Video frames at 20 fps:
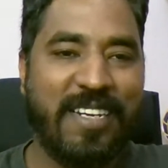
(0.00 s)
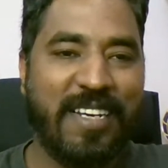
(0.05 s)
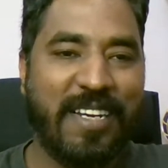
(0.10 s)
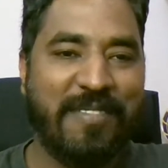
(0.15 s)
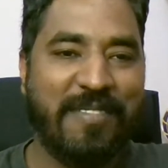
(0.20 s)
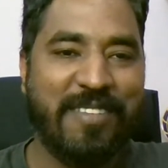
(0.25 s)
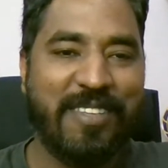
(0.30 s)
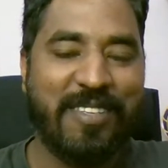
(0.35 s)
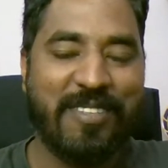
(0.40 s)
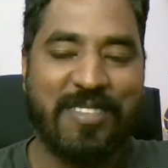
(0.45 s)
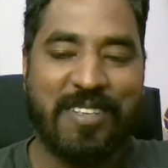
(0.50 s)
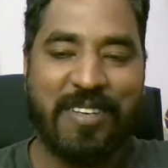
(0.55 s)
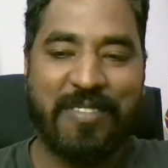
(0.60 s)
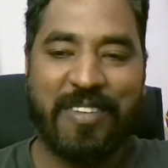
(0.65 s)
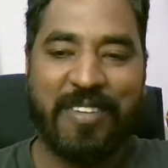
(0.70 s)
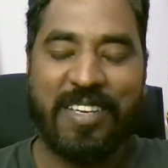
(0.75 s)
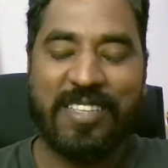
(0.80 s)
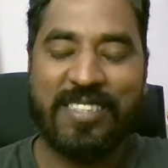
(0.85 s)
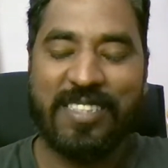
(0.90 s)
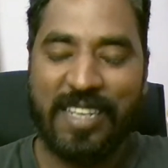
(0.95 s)
done with your
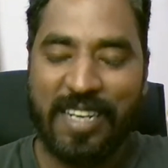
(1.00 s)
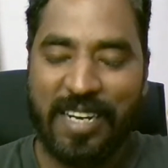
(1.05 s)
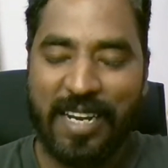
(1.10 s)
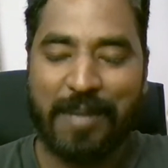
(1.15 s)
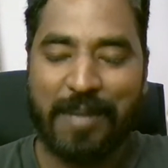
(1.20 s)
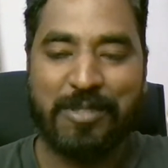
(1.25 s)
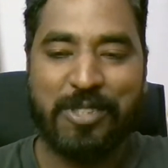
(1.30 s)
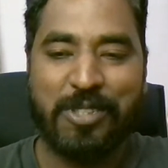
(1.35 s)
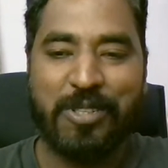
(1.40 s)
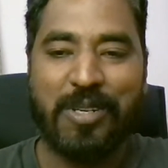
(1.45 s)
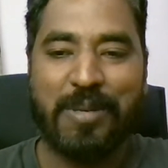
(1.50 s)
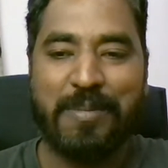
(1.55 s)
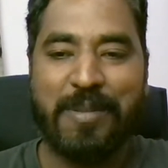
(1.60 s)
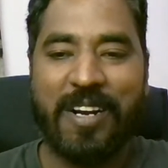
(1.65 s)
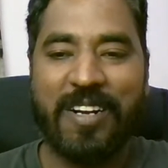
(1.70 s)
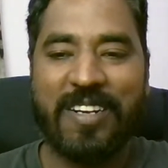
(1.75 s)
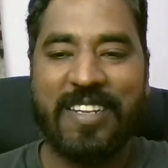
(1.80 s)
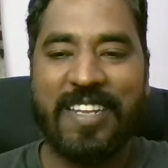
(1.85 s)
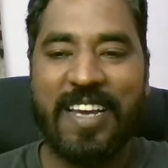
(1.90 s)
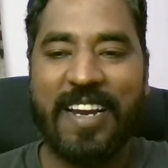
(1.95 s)
certification, and I'm sure
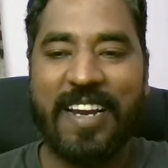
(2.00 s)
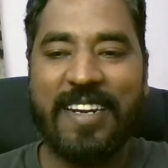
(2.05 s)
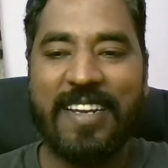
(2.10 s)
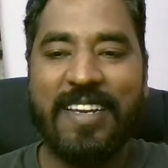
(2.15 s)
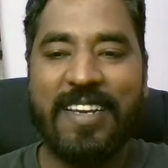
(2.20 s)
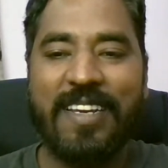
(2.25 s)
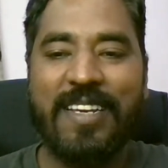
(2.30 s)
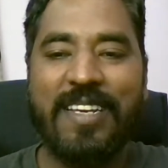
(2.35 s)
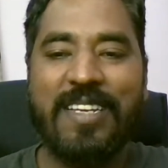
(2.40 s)
about that.